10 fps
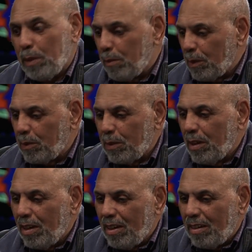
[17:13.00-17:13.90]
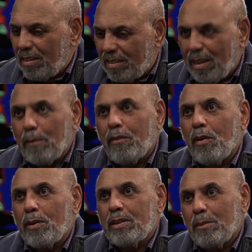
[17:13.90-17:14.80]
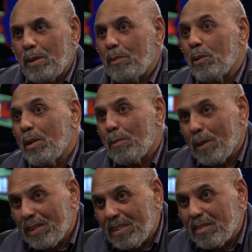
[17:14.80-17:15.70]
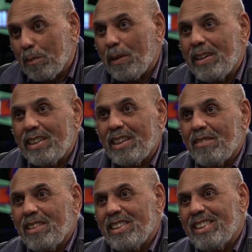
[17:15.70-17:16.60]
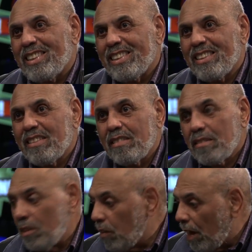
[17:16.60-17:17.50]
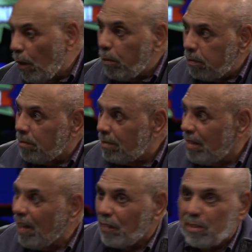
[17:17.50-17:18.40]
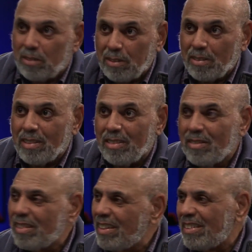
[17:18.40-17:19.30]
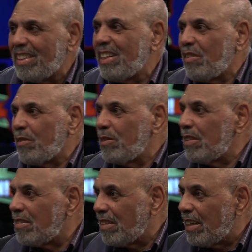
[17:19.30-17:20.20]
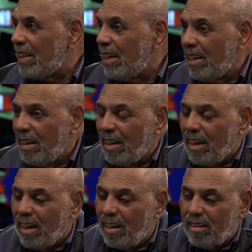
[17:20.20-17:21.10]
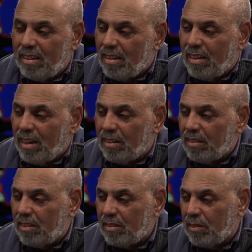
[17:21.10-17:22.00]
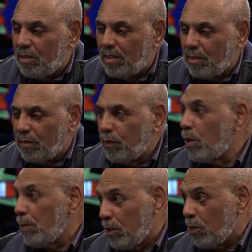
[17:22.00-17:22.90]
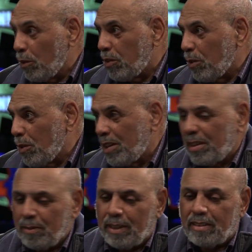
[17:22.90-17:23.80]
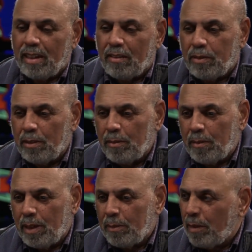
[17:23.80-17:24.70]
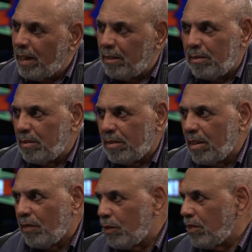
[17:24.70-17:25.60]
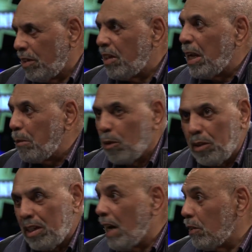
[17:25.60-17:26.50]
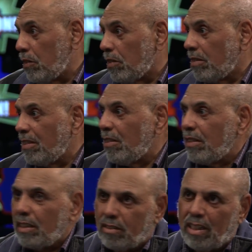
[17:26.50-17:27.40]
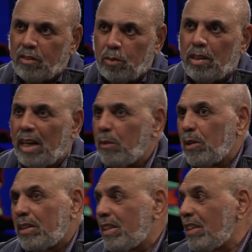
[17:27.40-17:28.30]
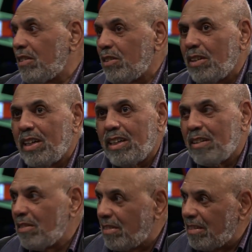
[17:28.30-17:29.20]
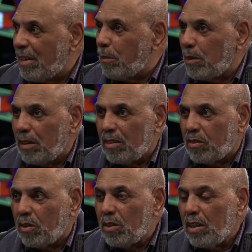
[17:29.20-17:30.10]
people who step forward, the people who are participating are willing to, you know, help others and get through this thing. And you know, as a former social worker myself, my stuff was in neighborhood houses. You know, that's what I worked into. I was in neighborhood house.